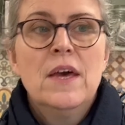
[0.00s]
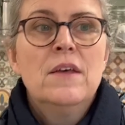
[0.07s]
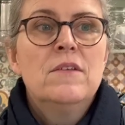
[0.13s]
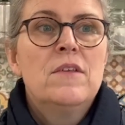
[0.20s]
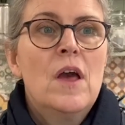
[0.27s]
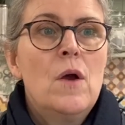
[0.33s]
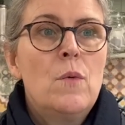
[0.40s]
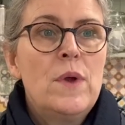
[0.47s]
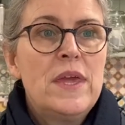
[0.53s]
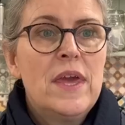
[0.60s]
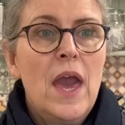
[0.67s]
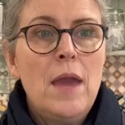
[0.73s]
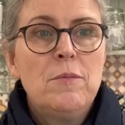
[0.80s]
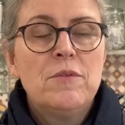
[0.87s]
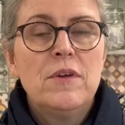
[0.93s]
So we
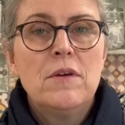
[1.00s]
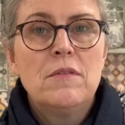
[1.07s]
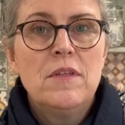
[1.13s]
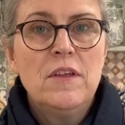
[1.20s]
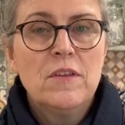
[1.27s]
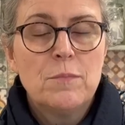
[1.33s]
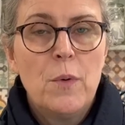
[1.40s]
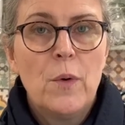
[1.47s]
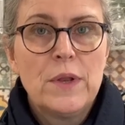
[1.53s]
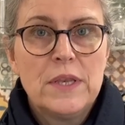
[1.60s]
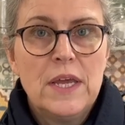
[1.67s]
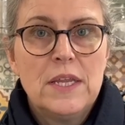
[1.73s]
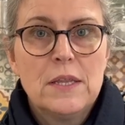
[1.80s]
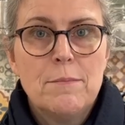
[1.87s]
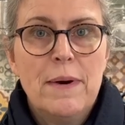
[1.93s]
came to this
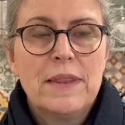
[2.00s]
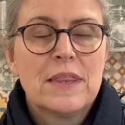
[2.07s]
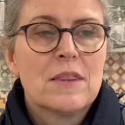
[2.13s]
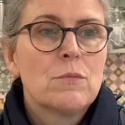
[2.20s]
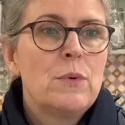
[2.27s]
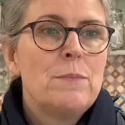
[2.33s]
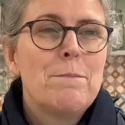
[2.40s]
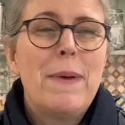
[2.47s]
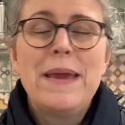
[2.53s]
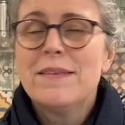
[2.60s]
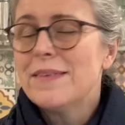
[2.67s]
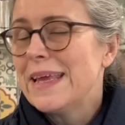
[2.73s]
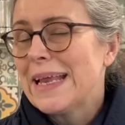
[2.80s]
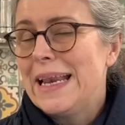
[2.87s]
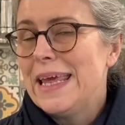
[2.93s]
point in the month, we
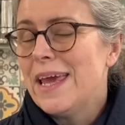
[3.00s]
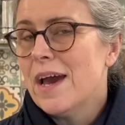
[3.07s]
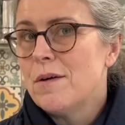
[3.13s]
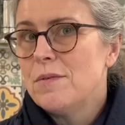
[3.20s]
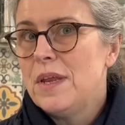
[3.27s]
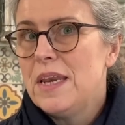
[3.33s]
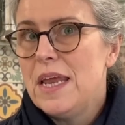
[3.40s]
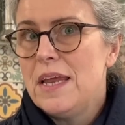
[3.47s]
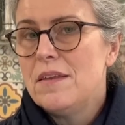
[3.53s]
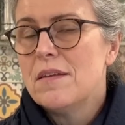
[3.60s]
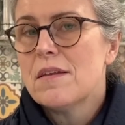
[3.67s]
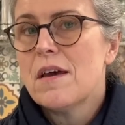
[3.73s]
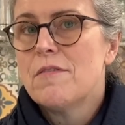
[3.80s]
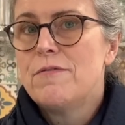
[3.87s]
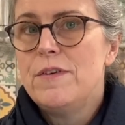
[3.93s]
basically only
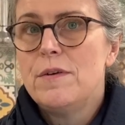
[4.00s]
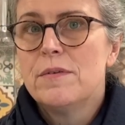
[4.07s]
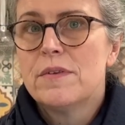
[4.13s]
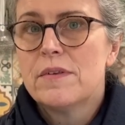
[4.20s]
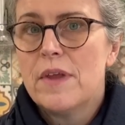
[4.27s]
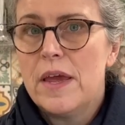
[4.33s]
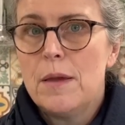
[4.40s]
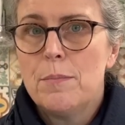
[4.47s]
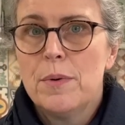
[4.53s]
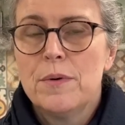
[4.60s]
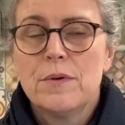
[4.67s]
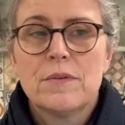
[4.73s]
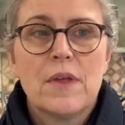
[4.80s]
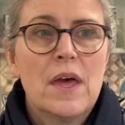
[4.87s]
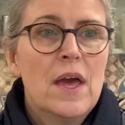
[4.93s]
needed a few
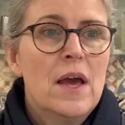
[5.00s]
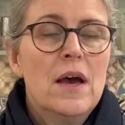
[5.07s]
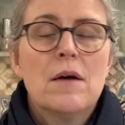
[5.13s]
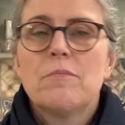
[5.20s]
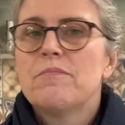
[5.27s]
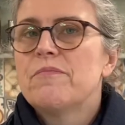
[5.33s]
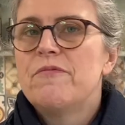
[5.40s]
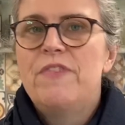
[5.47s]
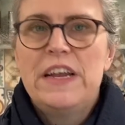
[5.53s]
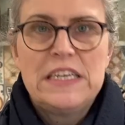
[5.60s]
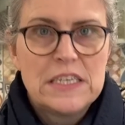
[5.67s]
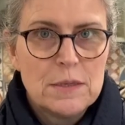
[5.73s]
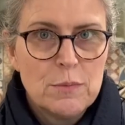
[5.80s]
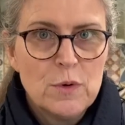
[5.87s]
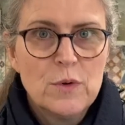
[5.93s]
staples,
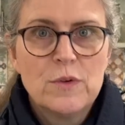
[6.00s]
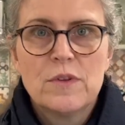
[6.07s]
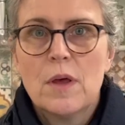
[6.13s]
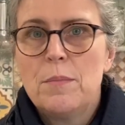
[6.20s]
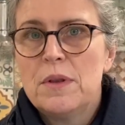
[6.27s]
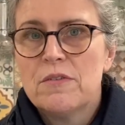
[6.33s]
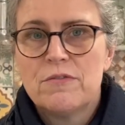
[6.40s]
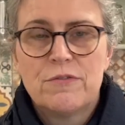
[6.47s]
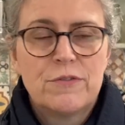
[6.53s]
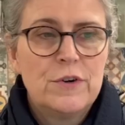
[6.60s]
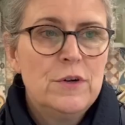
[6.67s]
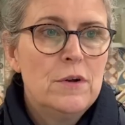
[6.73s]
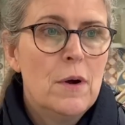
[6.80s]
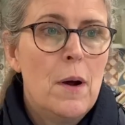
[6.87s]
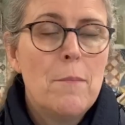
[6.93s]
vegetables, a bit of
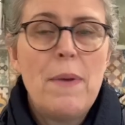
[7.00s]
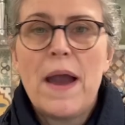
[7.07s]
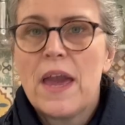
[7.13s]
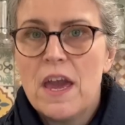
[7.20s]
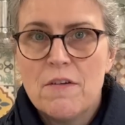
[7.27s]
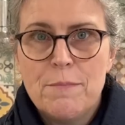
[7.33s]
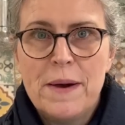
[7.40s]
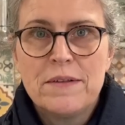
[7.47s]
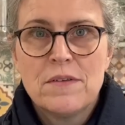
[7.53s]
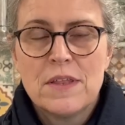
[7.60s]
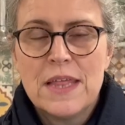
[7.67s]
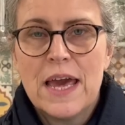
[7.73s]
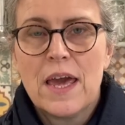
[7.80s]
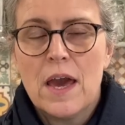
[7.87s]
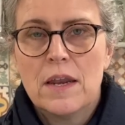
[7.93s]
fruit, a packet of butter,
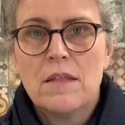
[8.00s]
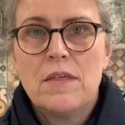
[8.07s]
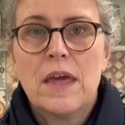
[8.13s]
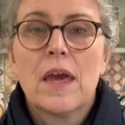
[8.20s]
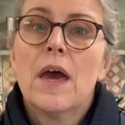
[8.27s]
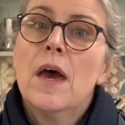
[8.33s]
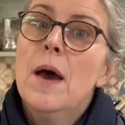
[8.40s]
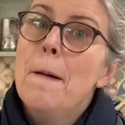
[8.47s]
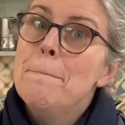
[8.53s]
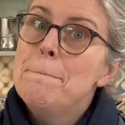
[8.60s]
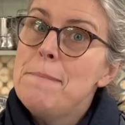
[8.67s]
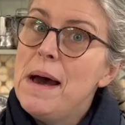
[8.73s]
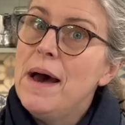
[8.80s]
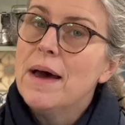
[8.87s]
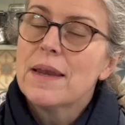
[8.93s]
that kind of thing.
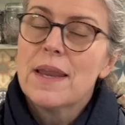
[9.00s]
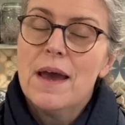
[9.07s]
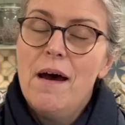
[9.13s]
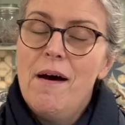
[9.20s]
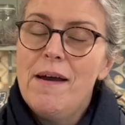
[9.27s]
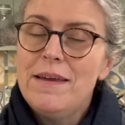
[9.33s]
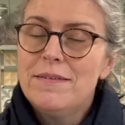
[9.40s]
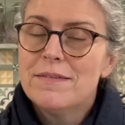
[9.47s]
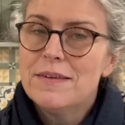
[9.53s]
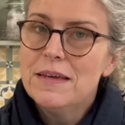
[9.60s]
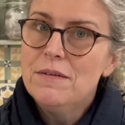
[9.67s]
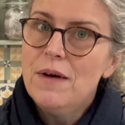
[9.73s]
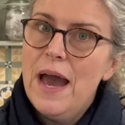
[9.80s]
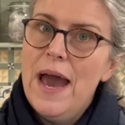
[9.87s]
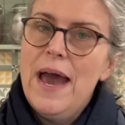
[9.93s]
But I
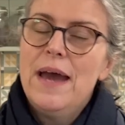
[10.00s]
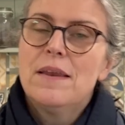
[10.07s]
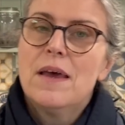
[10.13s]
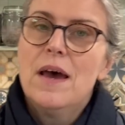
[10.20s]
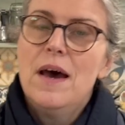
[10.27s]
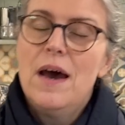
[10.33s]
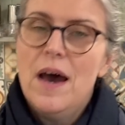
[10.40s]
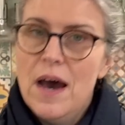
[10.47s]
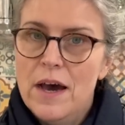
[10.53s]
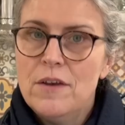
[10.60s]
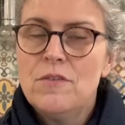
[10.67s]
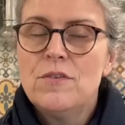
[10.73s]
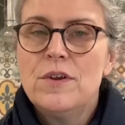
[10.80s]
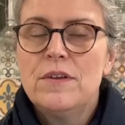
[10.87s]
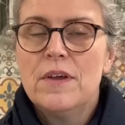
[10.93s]
still had
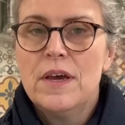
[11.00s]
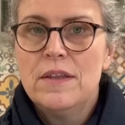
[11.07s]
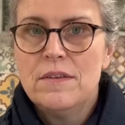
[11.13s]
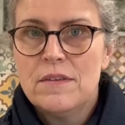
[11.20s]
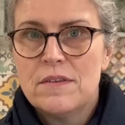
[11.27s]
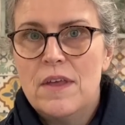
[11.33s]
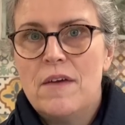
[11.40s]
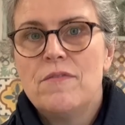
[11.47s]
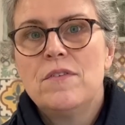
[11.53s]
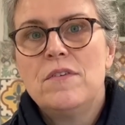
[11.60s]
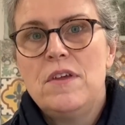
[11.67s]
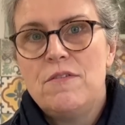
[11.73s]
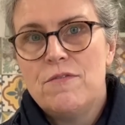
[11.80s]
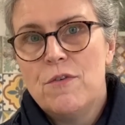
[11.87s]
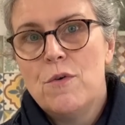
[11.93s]

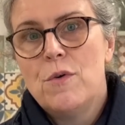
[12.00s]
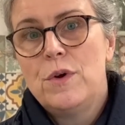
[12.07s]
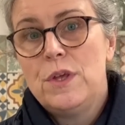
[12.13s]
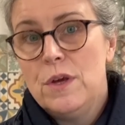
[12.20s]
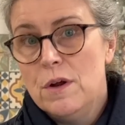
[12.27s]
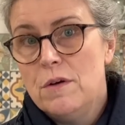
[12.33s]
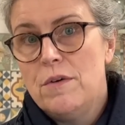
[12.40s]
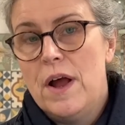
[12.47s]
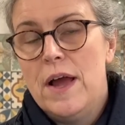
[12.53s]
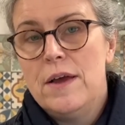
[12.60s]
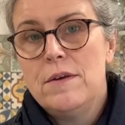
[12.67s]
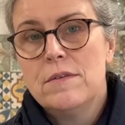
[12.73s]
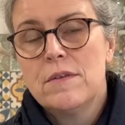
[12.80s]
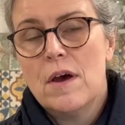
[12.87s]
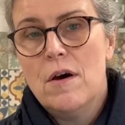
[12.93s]

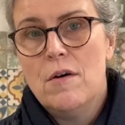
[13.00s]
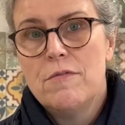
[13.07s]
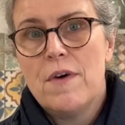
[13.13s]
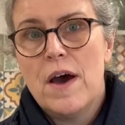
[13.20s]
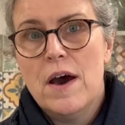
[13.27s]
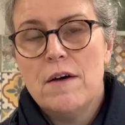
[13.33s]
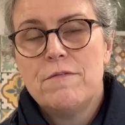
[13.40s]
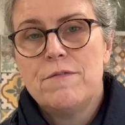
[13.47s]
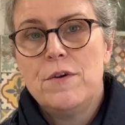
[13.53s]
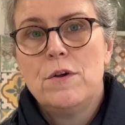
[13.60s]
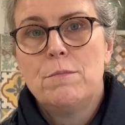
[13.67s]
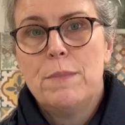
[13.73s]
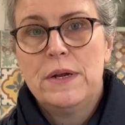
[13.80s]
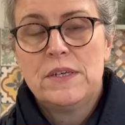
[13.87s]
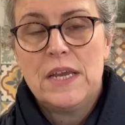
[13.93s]
€174 of our
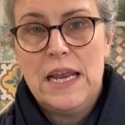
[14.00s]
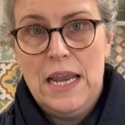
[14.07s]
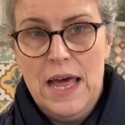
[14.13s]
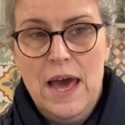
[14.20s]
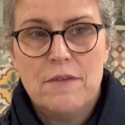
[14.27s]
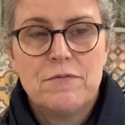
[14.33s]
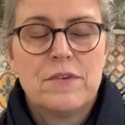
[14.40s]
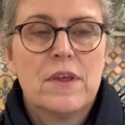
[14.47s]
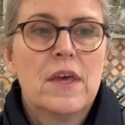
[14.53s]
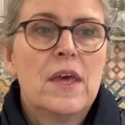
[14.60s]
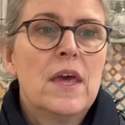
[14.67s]
food budget left.